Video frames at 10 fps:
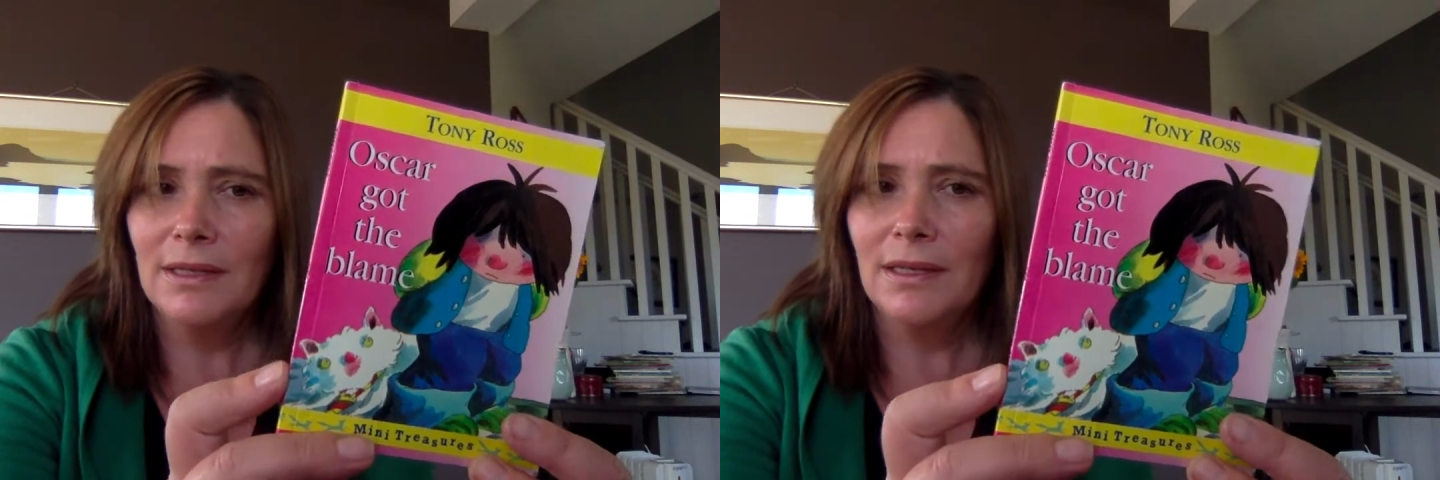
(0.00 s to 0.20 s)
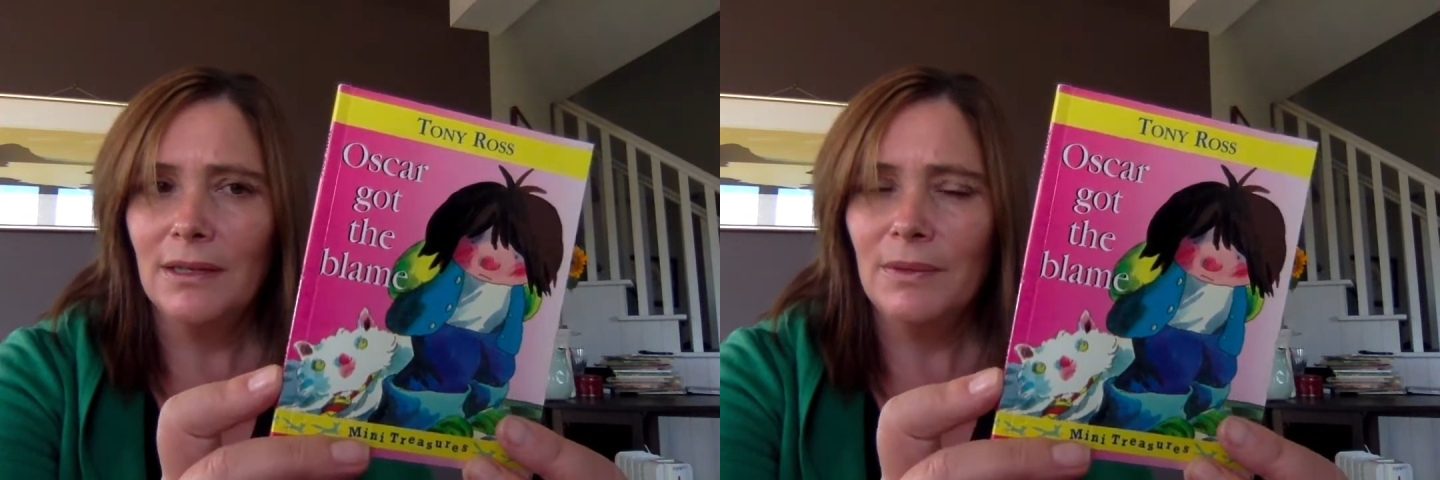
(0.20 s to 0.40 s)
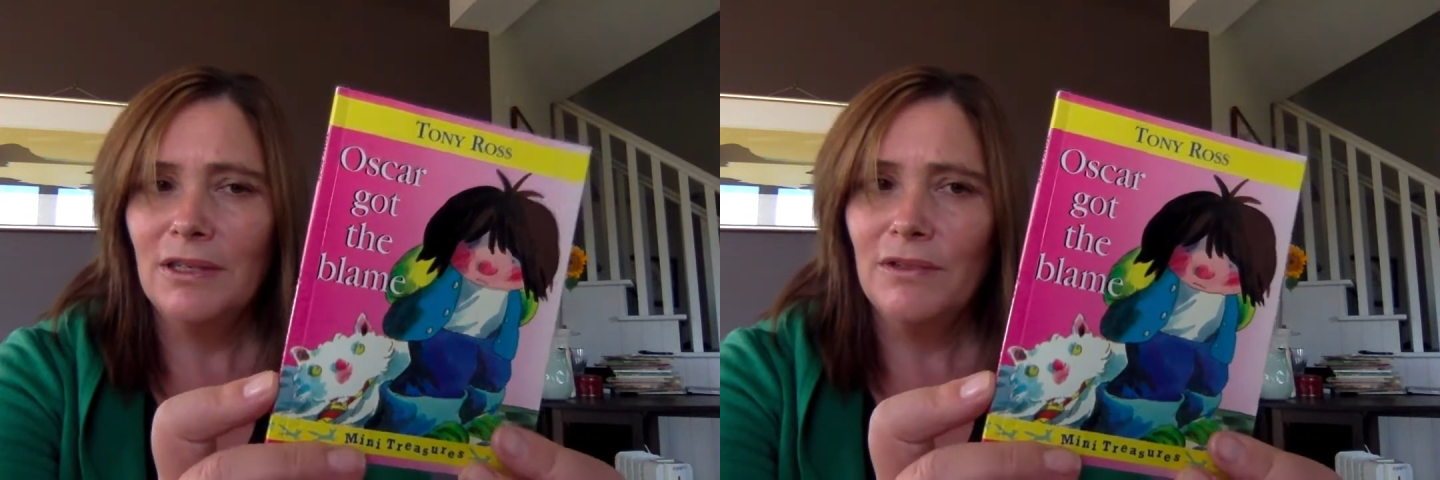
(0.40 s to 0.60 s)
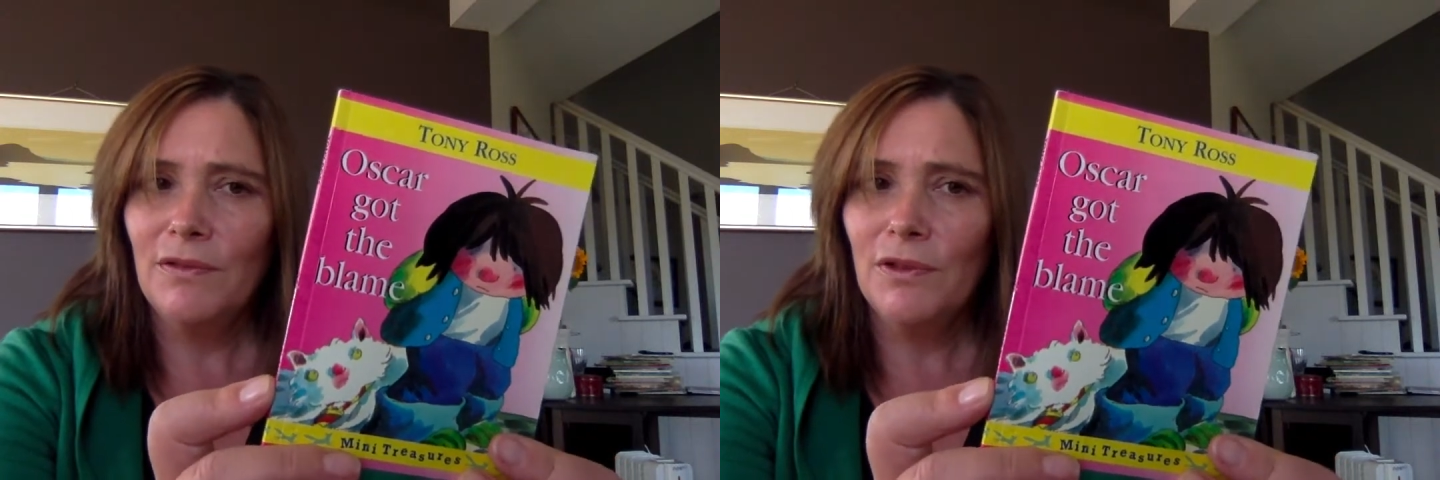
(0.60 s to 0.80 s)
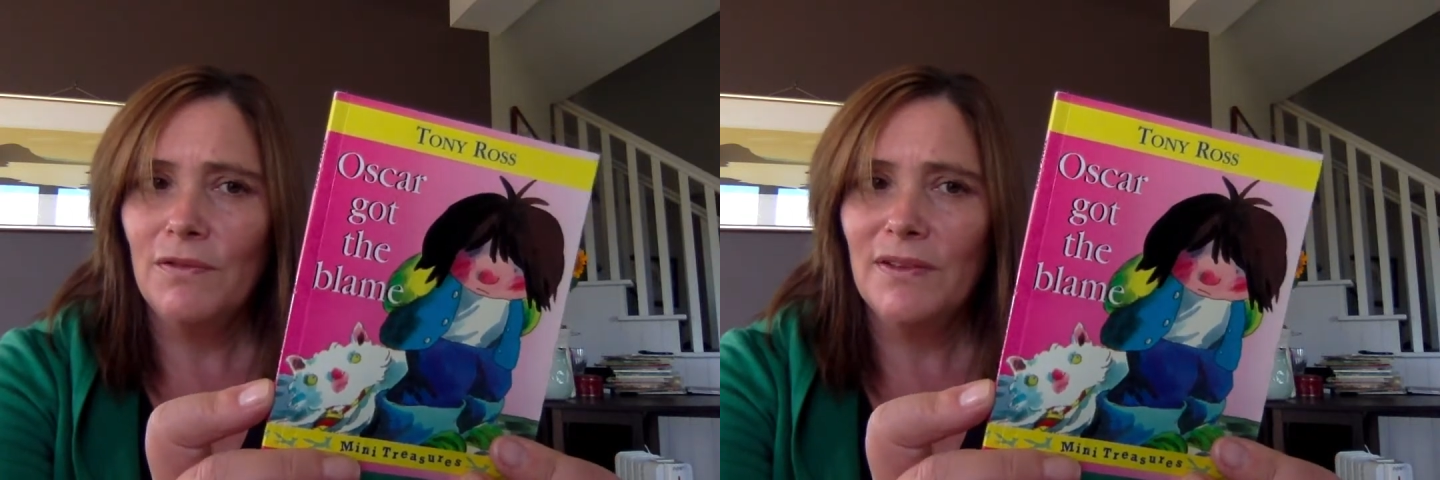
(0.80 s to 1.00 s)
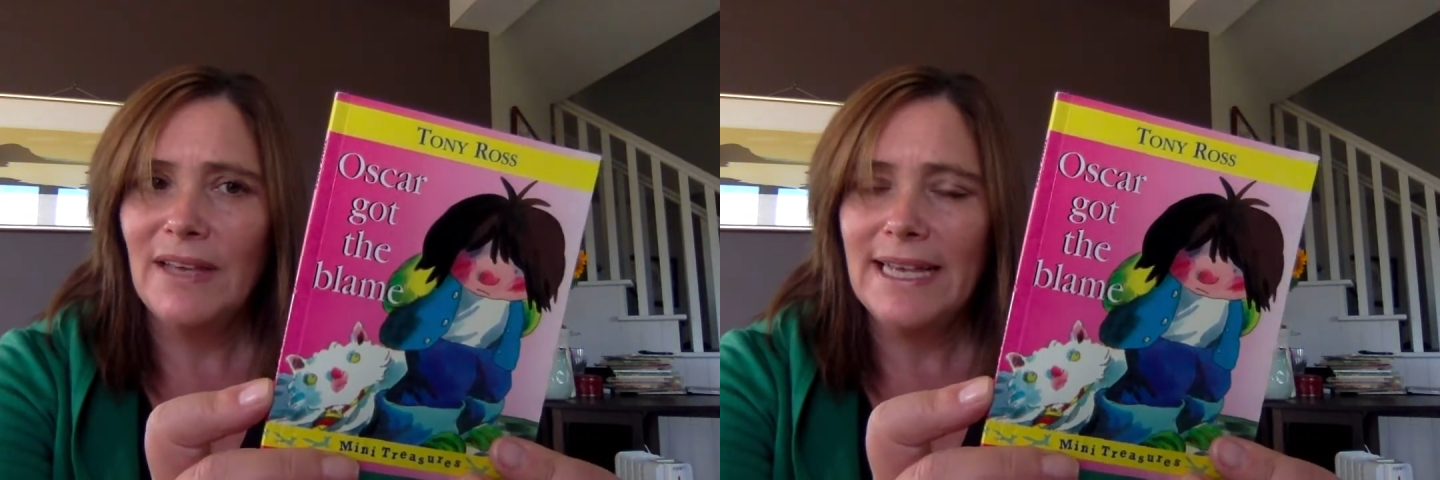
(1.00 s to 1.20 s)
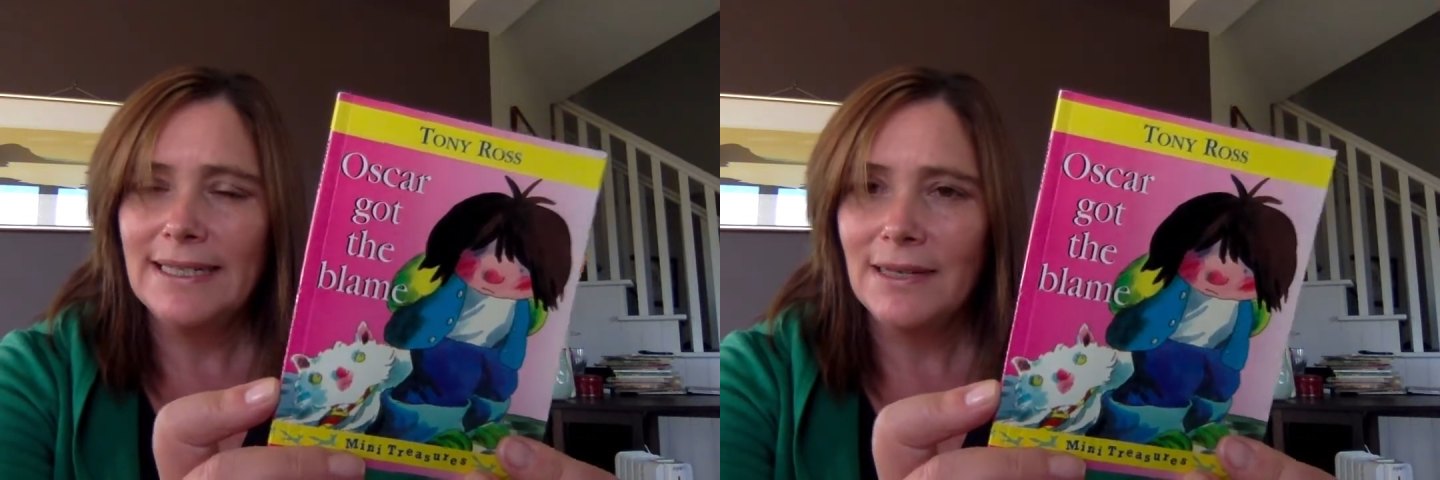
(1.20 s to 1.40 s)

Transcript: And I wonder if you've ever had an